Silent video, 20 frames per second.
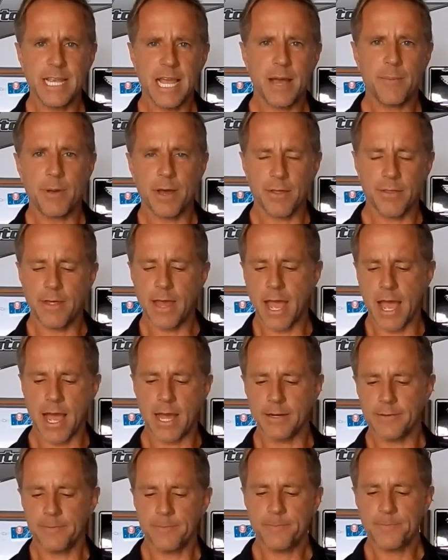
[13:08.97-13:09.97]
How about
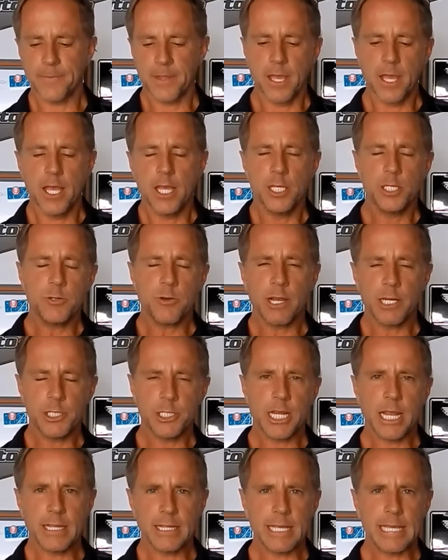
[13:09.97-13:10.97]
that? So I
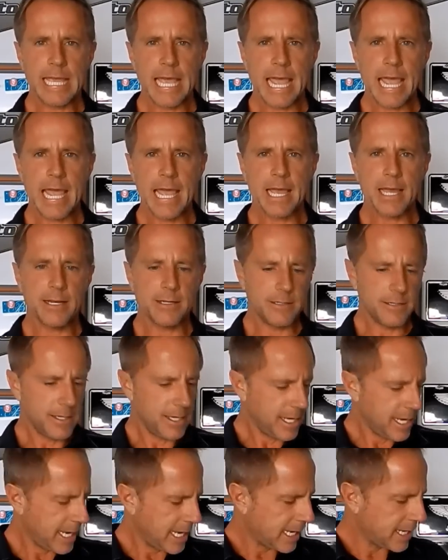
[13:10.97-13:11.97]
shake the can.
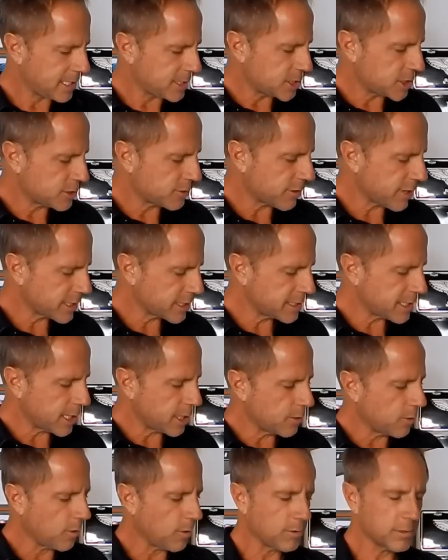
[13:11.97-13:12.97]
It instructs that
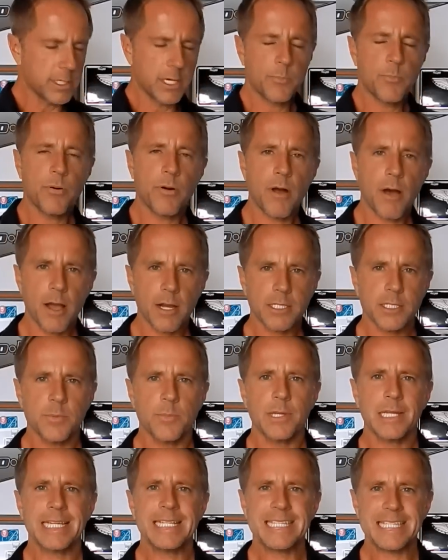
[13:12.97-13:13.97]
you hold it
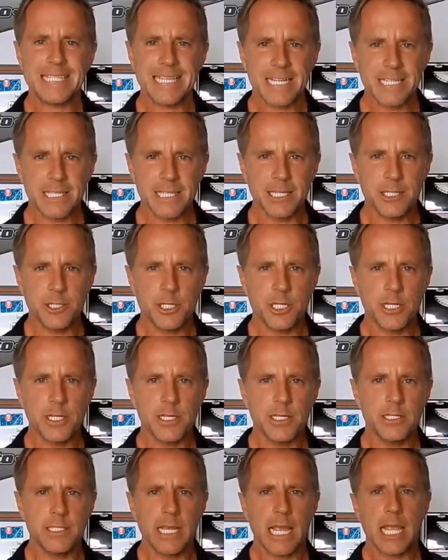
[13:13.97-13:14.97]
approximately 6
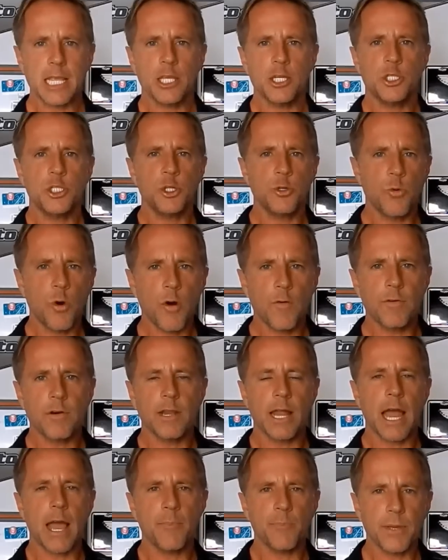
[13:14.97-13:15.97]
inches and you do
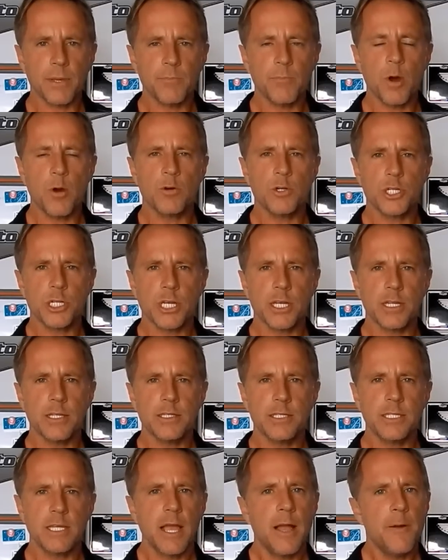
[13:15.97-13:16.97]
overlapping
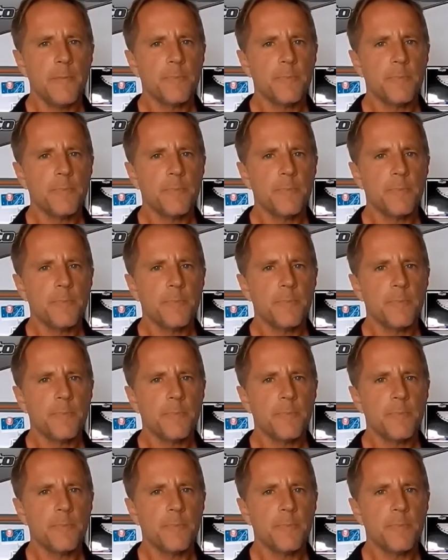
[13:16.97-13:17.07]
motions.